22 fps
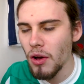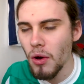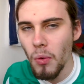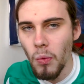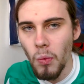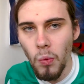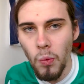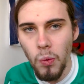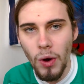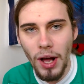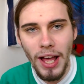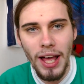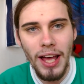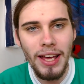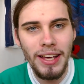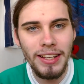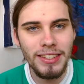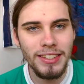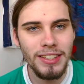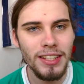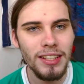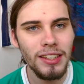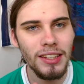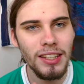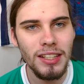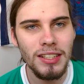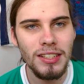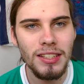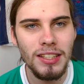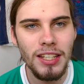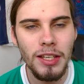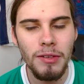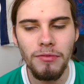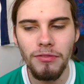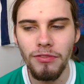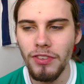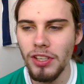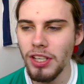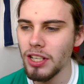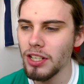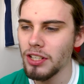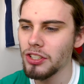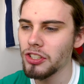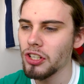Where did this team
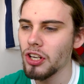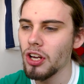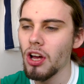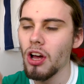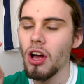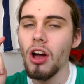finish?